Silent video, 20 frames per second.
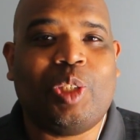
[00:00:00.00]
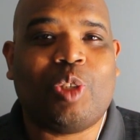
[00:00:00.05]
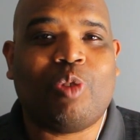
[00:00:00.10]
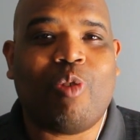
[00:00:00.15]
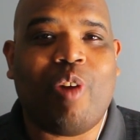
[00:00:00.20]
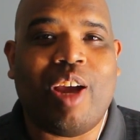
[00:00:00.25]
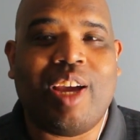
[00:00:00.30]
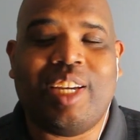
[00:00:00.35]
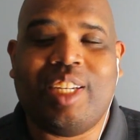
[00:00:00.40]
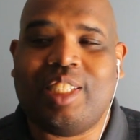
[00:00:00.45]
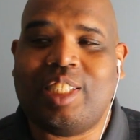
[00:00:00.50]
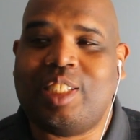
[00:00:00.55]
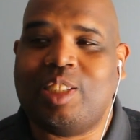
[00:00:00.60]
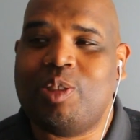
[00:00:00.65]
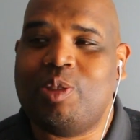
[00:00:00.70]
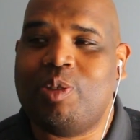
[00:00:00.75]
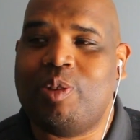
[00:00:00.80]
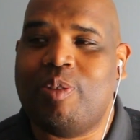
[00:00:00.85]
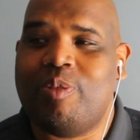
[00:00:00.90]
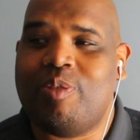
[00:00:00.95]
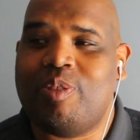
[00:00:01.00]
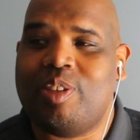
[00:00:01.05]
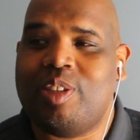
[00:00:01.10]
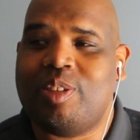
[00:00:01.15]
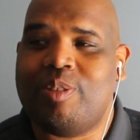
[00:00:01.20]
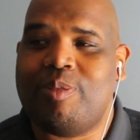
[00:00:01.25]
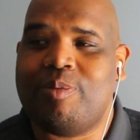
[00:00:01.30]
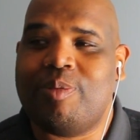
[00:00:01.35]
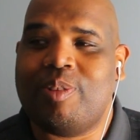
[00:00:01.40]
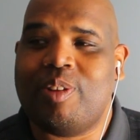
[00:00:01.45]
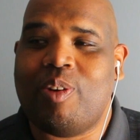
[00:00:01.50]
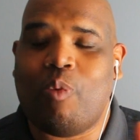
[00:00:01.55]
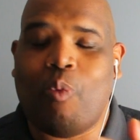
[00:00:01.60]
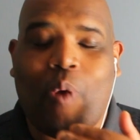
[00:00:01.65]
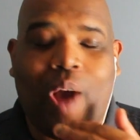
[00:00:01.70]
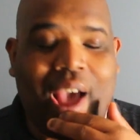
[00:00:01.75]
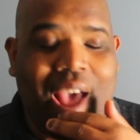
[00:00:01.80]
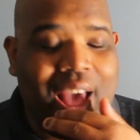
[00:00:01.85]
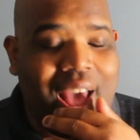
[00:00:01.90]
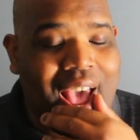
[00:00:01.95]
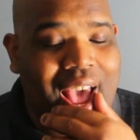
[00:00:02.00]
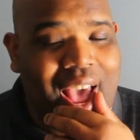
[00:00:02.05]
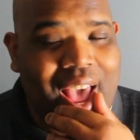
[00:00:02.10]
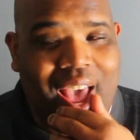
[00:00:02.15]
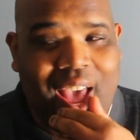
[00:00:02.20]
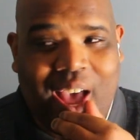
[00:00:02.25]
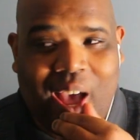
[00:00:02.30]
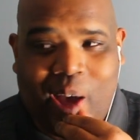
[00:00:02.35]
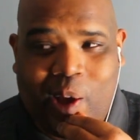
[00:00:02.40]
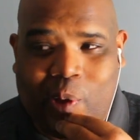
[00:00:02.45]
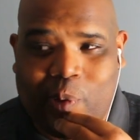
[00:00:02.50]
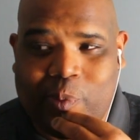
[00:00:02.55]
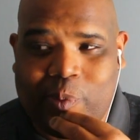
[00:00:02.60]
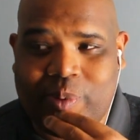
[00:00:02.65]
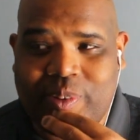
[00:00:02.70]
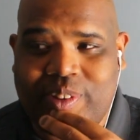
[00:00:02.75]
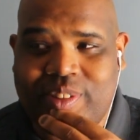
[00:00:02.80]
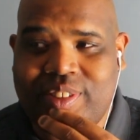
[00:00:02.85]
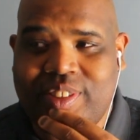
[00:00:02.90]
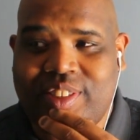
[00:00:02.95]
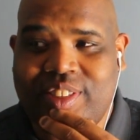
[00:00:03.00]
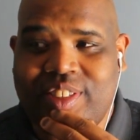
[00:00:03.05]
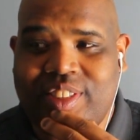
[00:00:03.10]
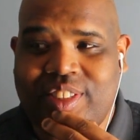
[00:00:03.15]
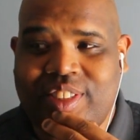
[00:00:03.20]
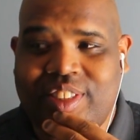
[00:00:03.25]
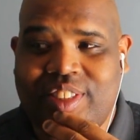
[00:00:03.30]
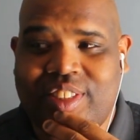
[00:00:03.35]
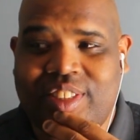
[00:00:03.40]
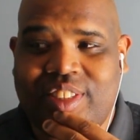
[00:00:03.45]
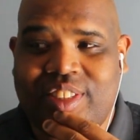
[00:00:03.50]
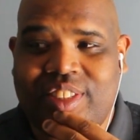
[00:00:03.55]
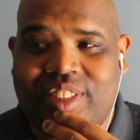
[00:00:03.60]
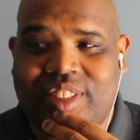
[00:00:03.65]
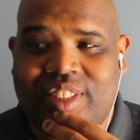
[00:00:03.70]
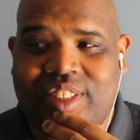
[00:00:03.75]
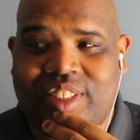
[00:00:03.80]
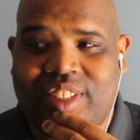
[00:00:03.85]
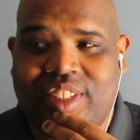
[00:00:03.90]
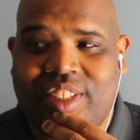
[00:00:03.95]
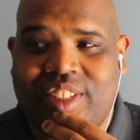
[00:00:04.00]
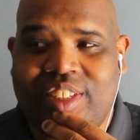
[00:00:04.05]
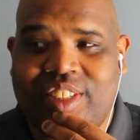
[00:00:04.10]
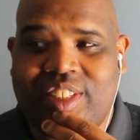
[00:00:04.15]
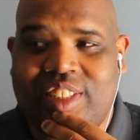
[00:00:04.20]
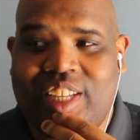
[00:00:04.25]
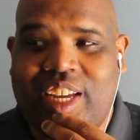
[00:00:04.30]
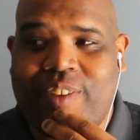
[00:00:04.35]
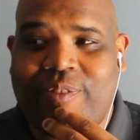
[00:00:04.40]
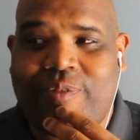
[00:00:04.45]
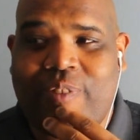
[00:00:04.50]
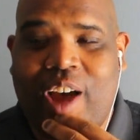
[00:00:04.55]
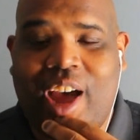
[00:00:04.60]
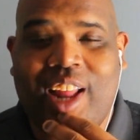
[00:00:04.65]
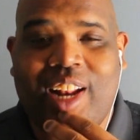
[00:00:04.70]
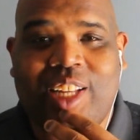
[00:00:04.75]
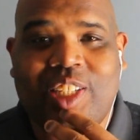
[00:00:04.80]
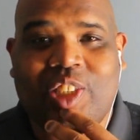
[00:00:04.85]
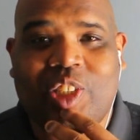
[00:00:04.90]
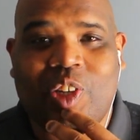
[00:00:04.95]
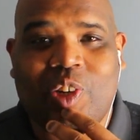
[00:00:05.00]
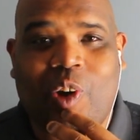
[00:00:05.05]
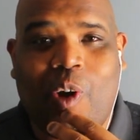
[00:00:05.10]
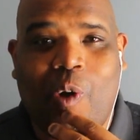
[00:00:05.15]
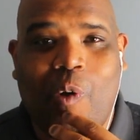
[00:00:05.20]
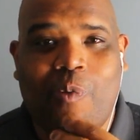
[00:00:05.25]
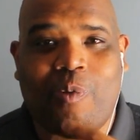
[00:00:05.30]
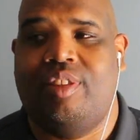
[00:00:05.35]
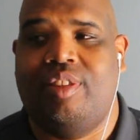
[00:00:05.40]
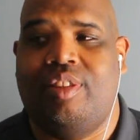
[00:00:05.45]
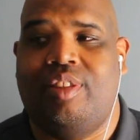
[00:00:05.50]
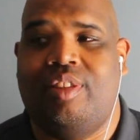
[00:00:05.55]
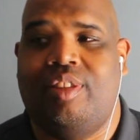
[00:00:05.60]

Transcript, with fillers: trying to... Wow! West of the Earth Kingdom. They finally took over.